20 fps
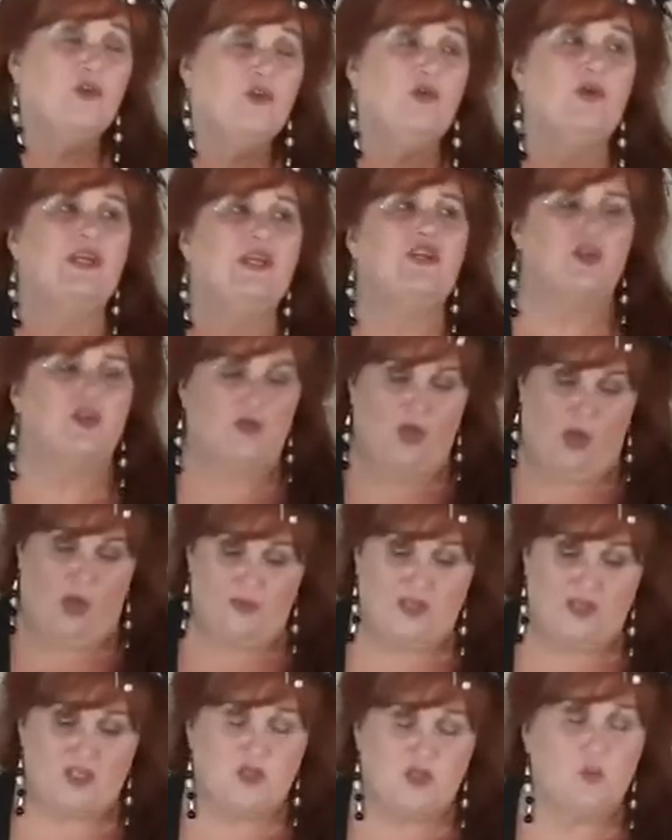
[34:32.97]
You need to
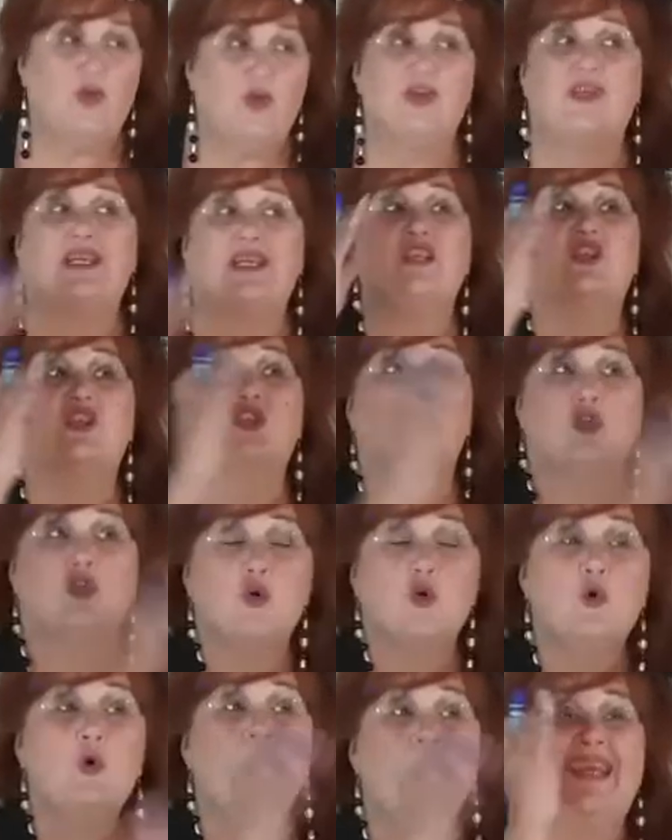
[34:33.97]
know this word is
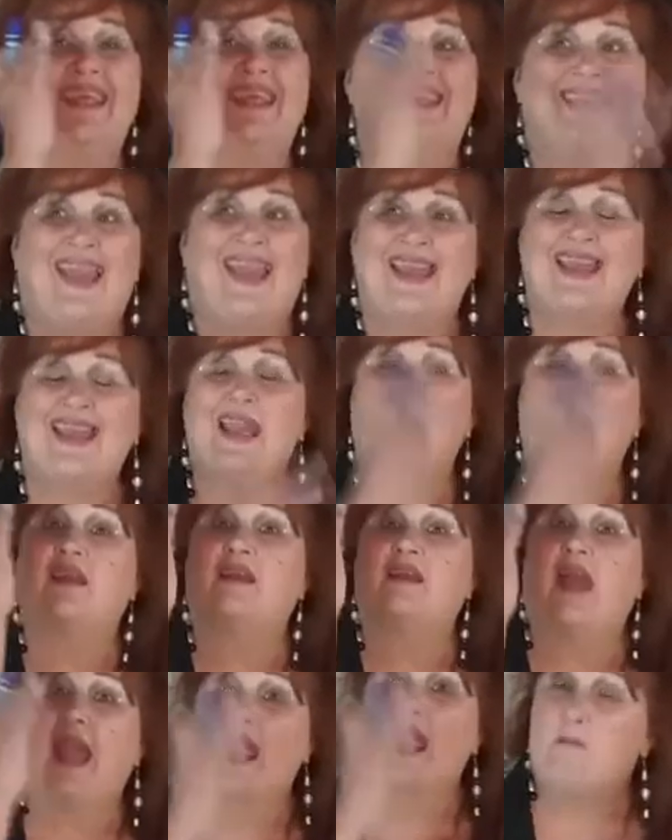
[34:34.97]
true. Yea
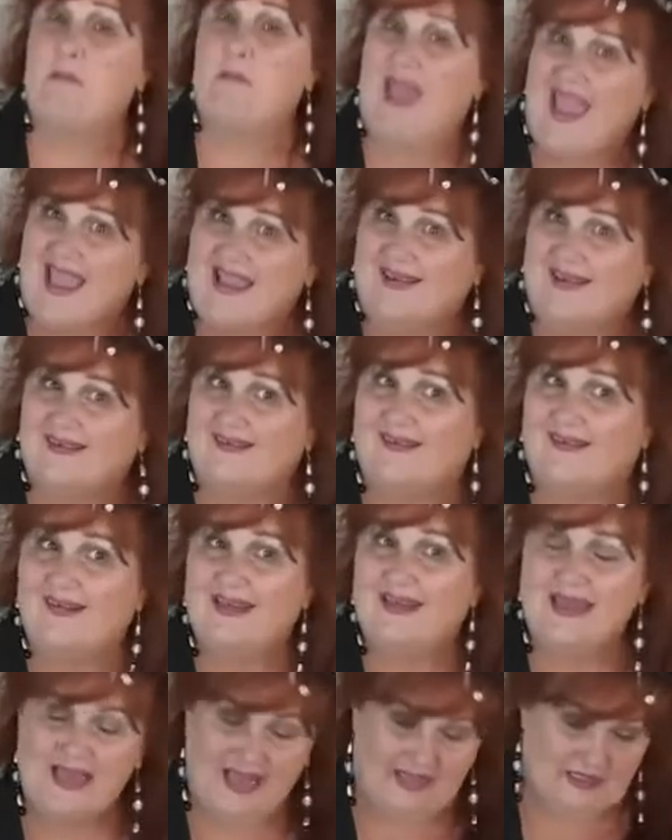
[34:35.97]
and amen.
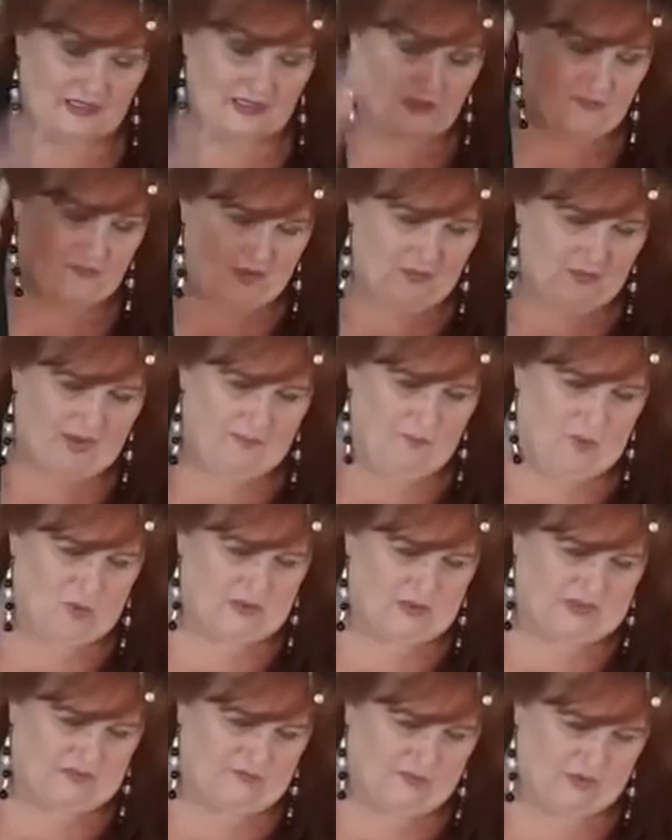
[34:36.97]
And it's very
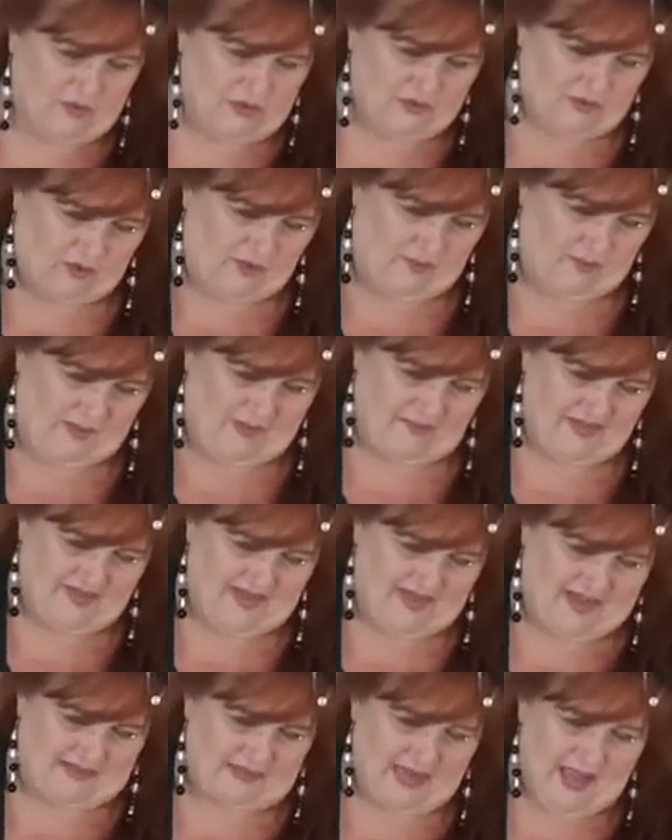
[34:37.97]
important for you to remember
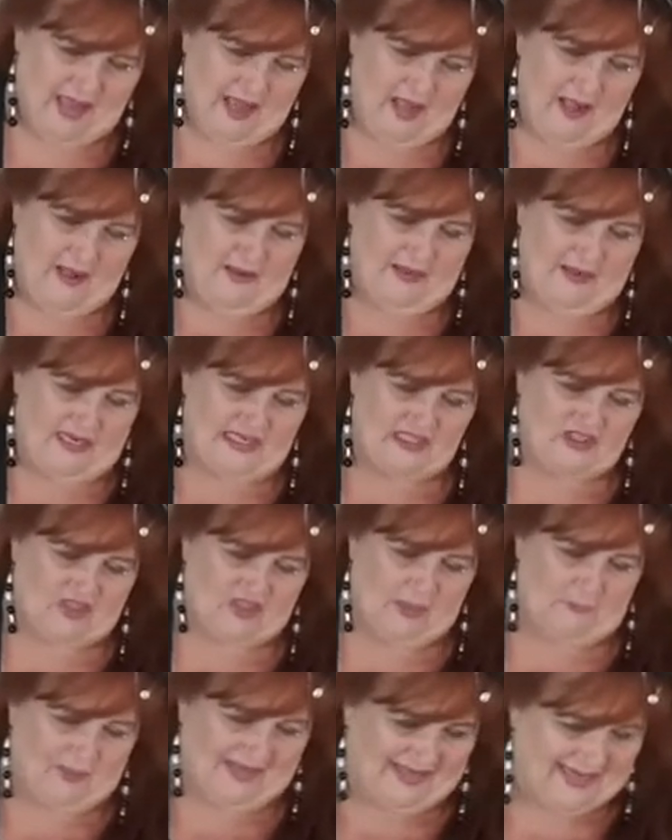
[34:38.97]
that. He's
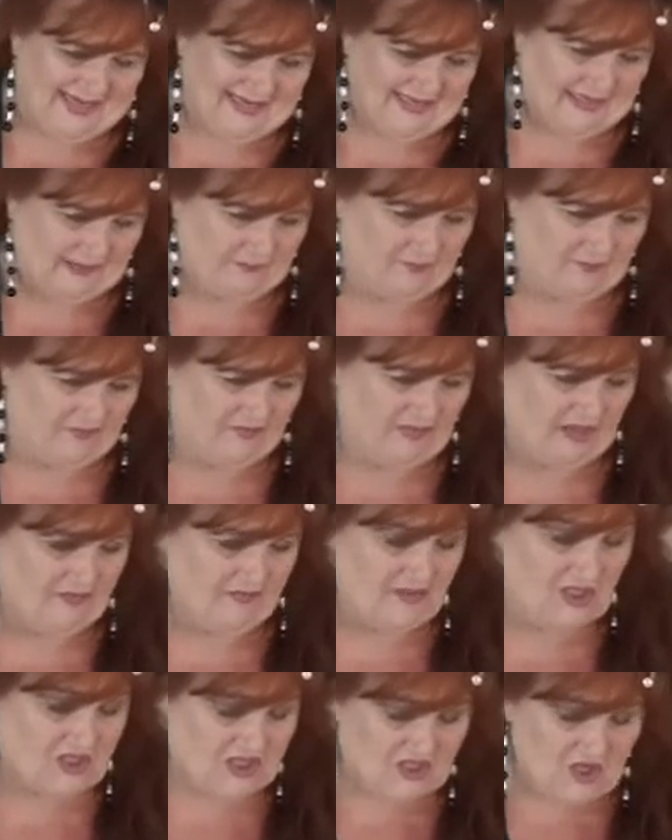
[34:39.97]
the beginning,
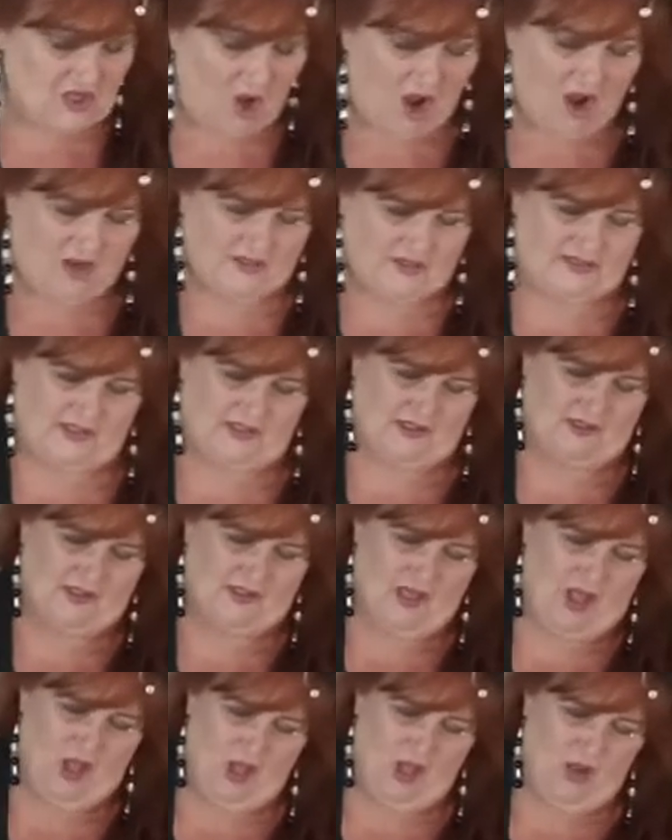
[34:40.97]
the start,
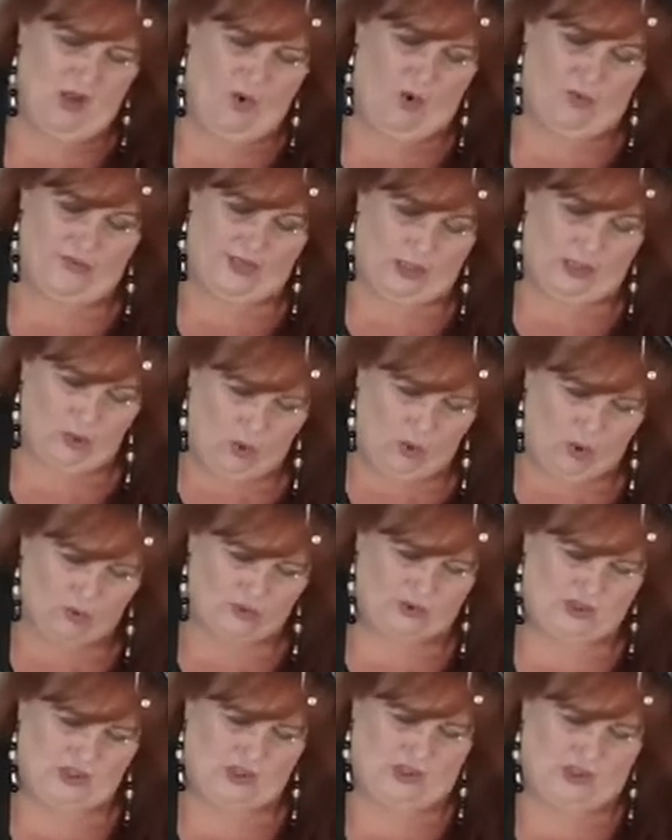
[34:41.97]
or the
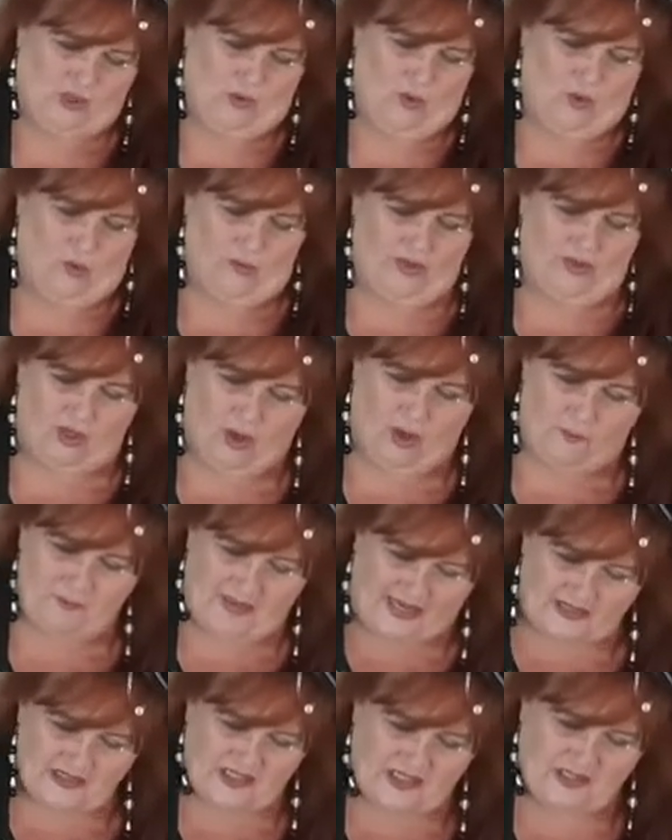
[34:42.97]
launch, or the
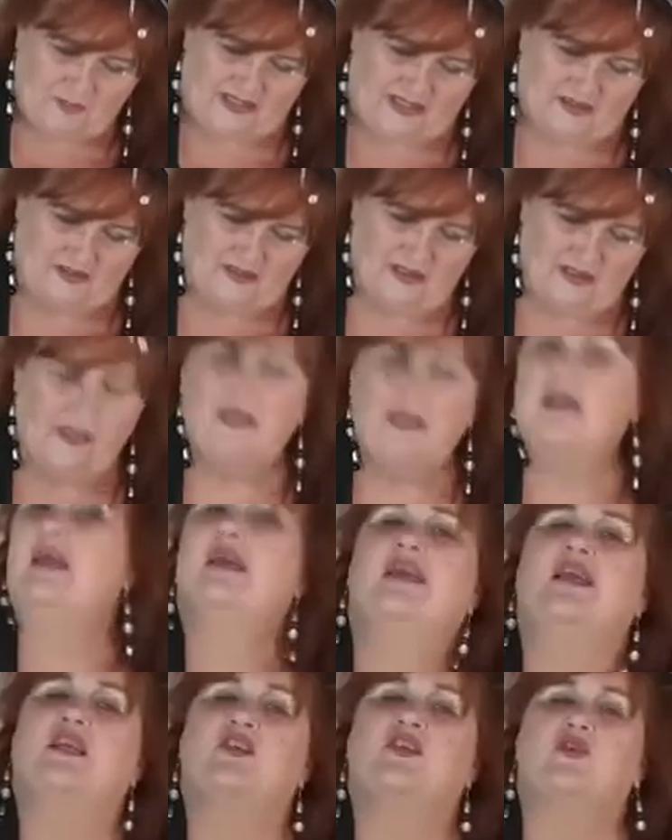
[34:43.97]
commencement.
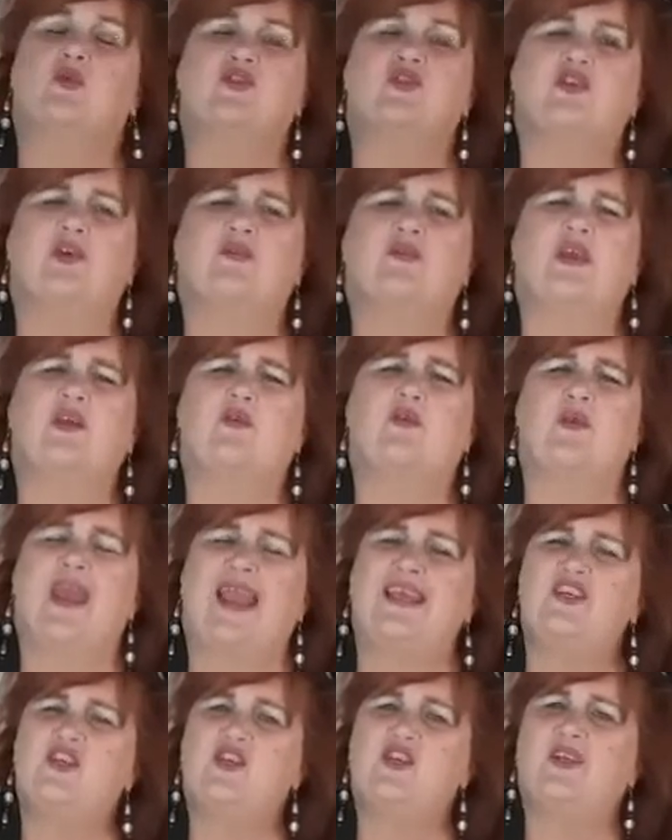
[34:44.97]
He's also the
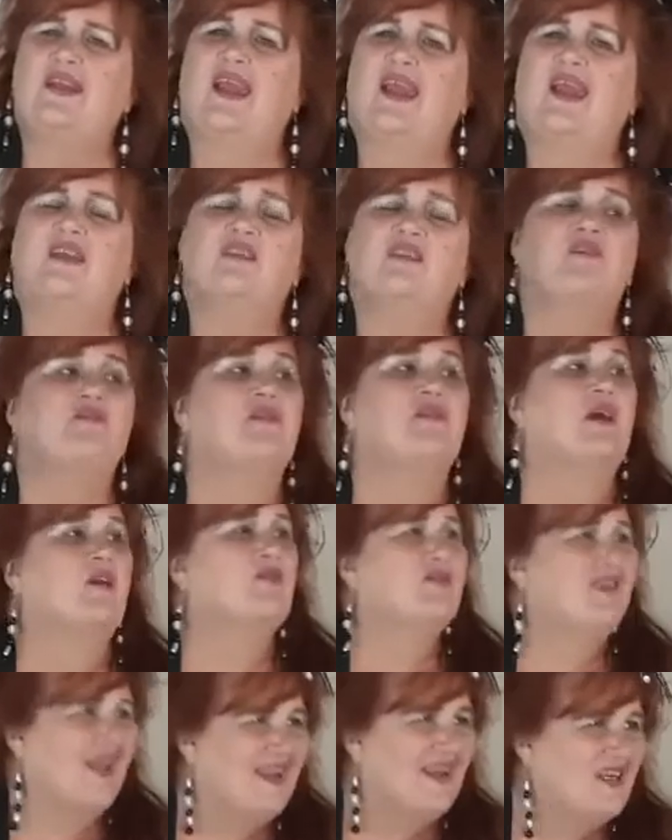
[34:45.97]
creation and the
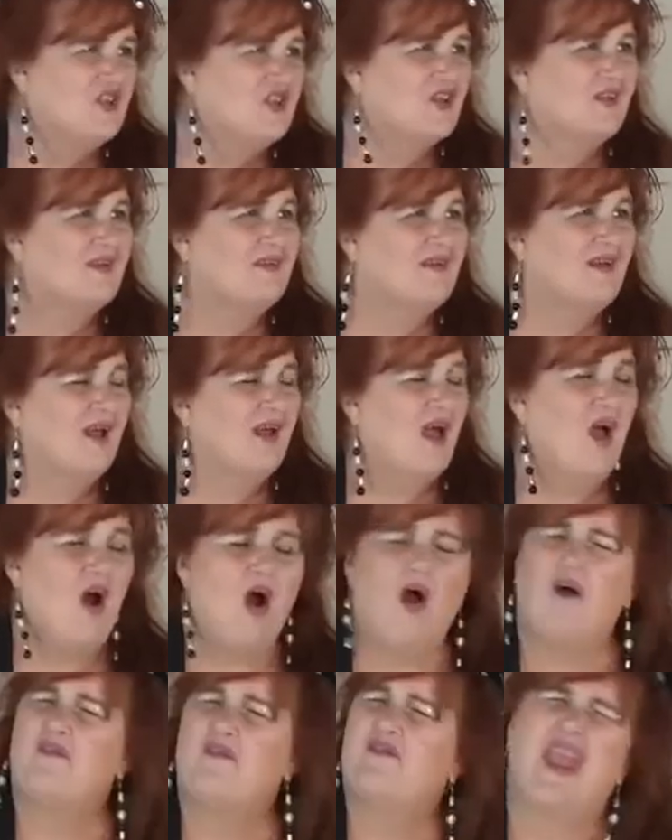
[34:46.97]
foundation
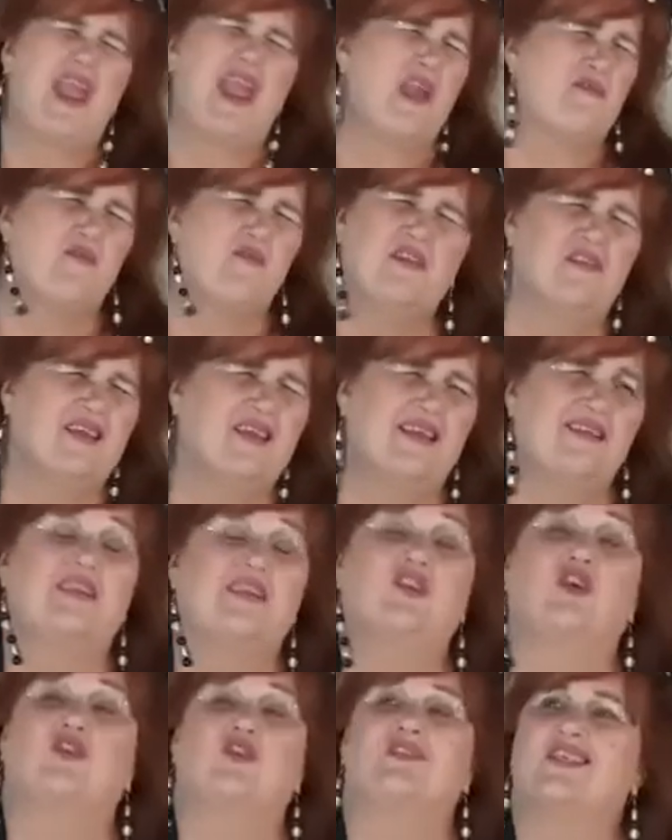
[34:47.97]
of everything
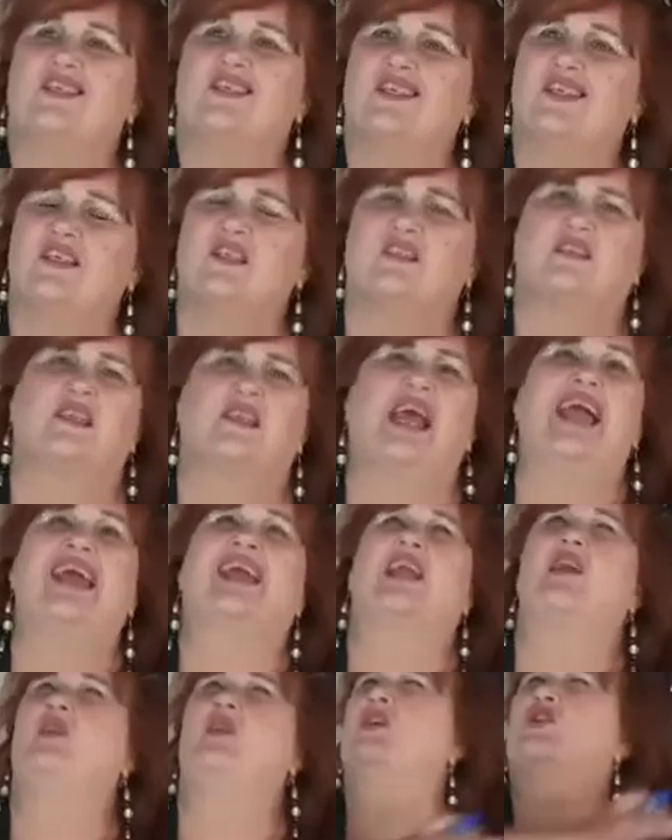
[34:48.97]
that consists
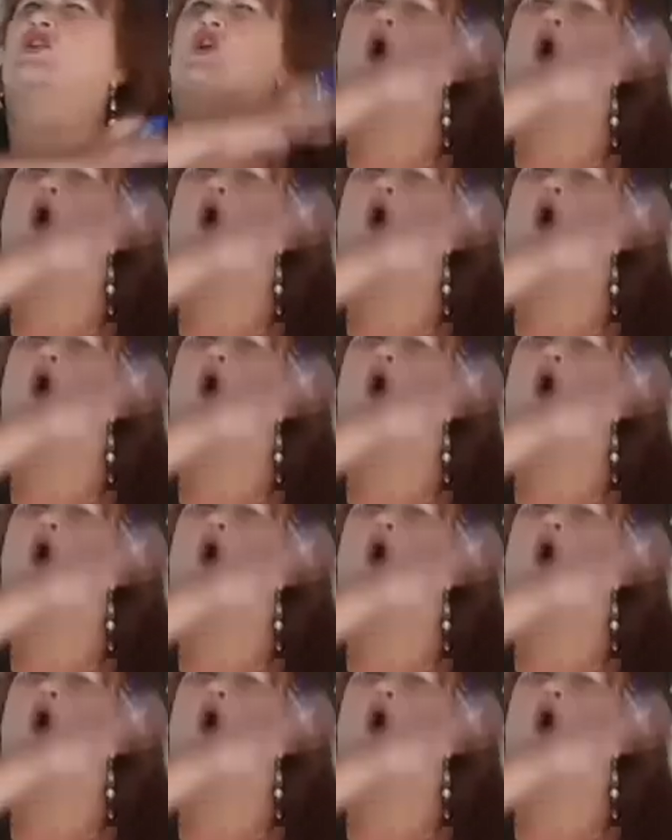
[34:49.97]
in this